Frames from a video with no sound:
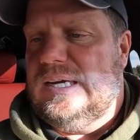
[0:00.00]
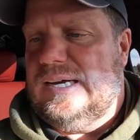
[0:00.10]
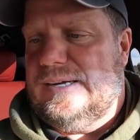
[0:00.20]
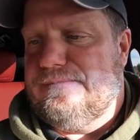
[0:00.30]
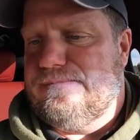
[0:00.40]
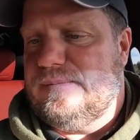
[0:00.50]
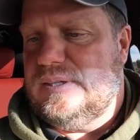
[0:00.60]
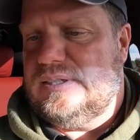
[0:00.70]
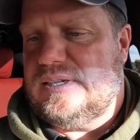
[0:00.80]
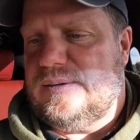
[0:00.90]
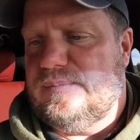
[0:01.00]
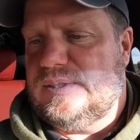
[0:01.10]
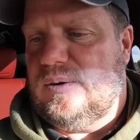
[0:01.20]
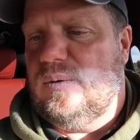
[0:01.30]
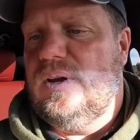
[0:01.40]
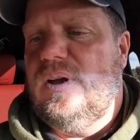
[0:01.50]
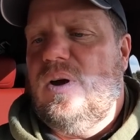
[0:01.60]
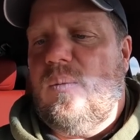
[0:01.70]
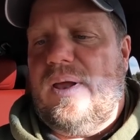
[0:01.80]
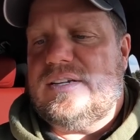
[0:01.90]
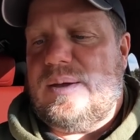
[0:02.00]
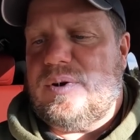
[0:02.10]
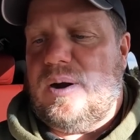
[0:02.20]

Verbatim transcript: um, system. So wireless Apple